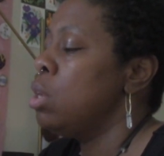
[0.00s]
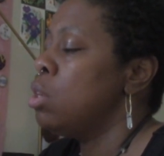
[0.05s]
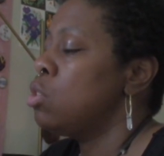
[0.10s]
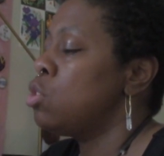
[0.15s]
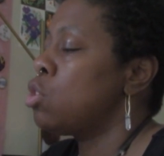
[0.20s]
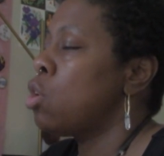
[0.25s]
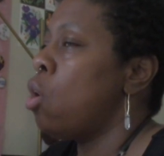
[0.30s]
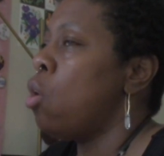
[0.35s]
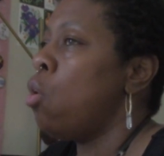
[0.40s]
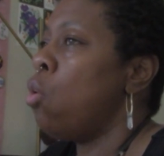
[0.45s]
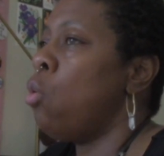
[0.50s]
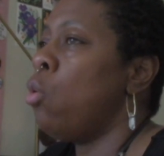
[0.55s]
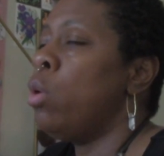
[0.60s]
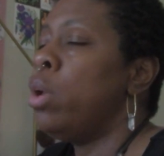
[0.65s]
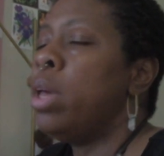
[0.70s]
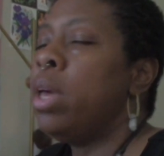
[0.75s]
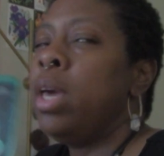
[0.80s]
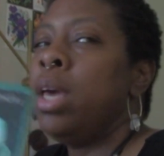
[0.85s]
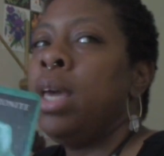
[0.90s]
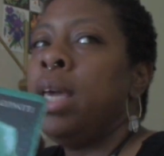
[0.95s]
So
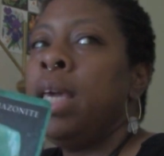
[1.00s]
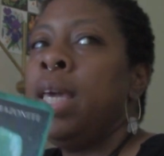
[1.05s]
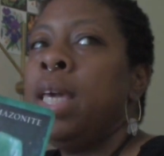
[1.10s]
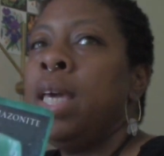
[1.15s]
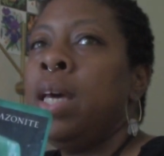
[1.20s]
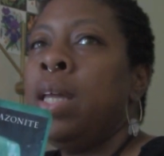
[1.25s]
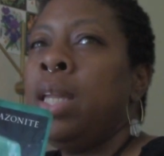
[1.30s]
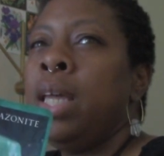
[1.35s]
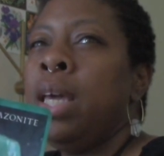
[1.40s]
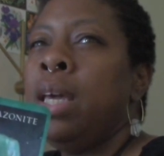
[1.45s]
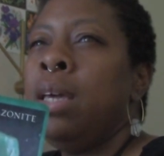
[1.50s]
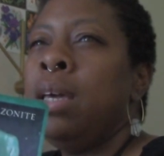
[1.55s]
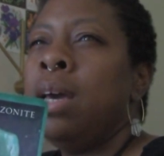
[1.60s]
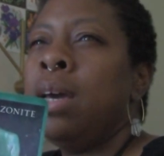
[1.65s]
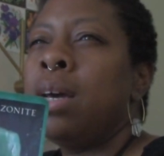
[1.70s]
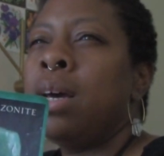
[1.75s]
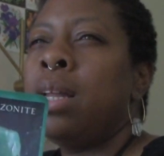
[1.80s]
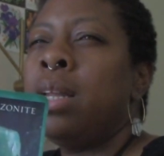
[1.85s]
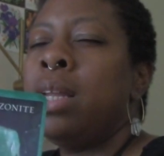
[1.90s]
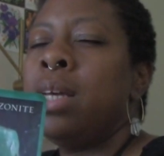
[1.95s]
healing,
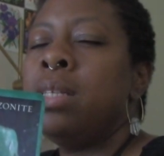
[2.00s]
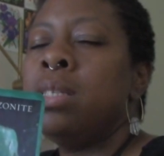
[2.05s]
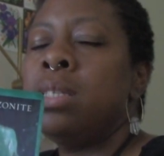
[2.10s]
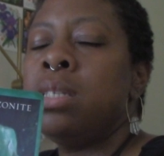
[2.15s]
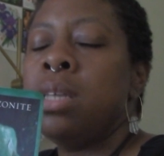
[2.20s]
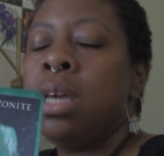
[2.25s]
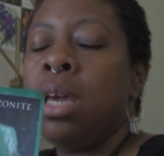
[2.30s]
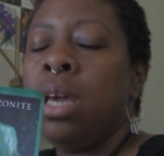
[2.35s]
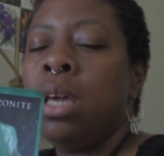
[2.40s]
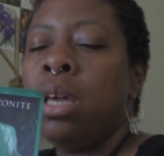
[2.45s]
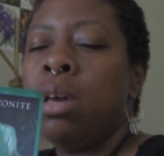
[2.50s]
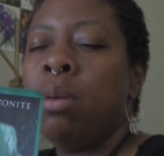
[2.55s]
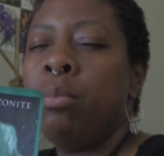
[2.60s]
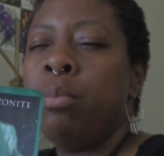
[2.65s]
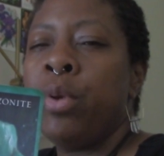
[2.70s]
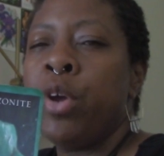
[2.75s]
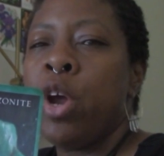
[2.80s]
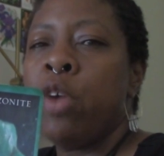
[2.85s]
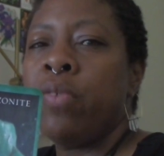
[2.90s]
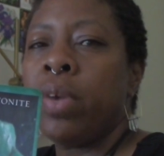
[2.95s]
cleansing,
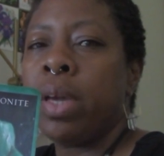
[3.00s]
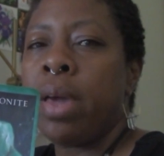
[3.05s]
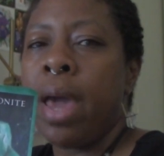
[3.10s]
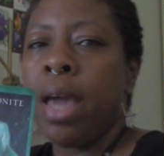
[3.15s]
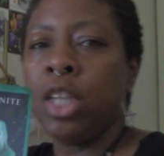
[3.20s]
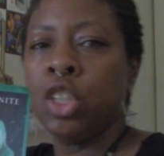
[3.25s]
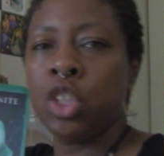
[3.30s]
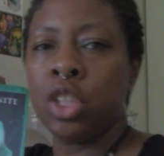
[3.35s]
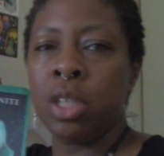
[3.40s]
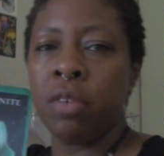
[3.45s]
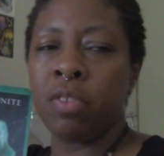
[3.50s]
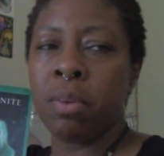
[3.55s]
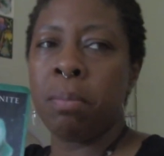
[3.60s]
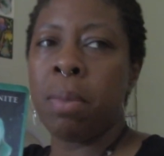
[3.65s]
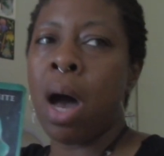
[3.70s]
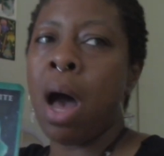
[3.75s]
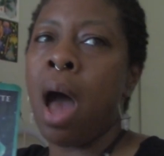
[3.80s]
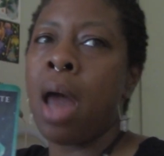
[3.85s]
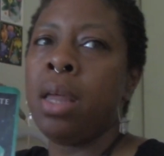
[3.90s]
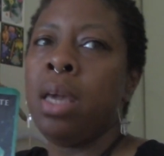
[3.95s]
purification of the
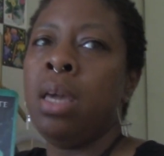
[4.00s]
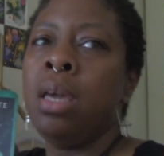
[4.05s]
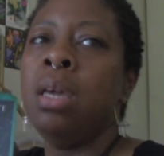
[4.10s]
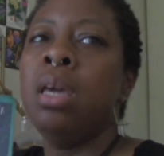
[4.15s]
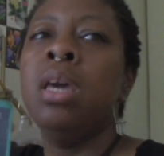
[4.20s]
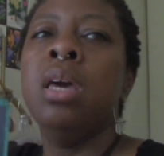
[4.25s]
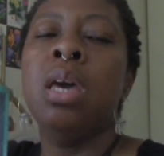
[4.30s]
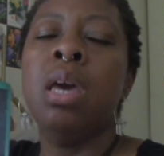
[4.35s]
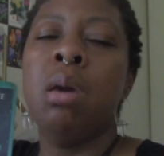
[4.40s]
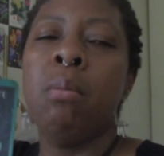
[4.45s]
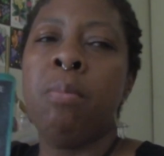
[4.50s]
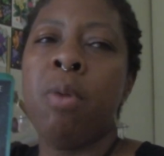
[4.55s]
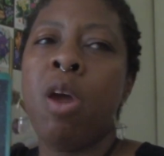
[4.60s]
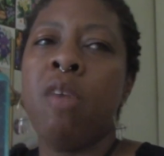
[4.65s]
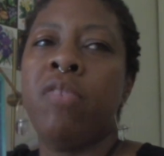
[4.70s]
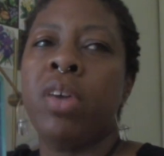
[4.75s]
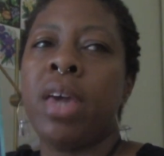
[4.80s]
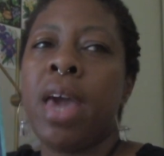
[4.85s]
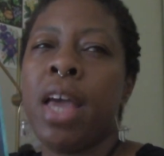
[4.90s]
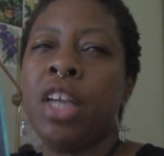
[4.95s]
body,
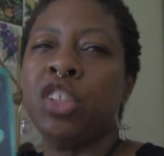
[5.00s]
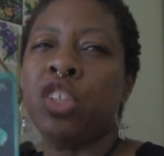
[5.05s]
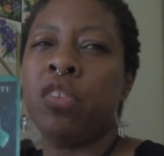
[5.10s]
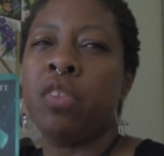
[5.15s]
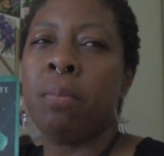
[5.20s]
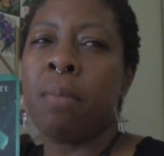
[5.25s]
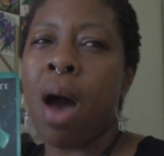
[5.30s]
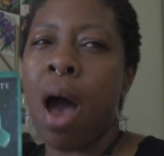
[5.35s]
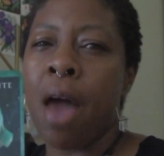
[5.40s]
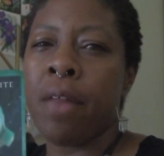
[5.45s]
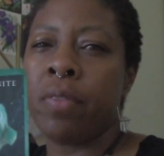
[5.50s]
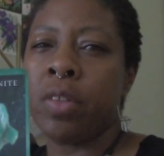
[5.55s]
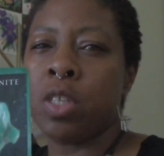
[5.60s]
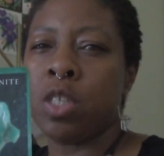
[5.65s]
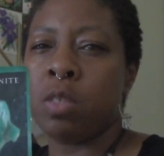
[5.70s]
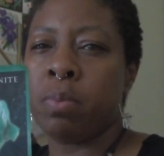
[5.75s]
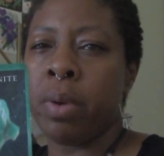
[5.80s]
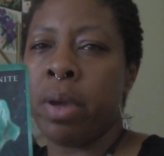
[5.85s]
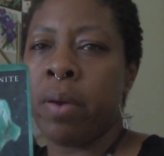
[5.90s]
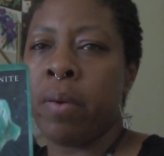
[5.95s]
purification of the mind and the
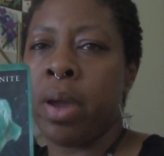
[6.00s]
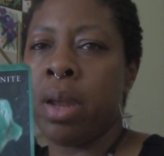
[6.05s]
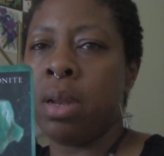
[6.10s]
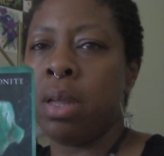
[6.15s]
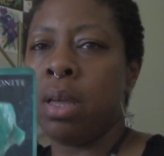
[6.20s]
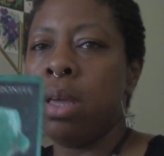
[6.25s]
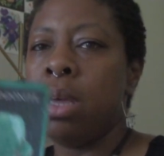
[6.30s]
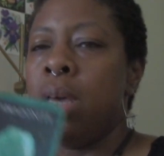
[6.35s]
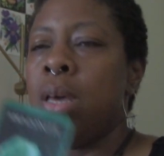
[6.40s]
spirit.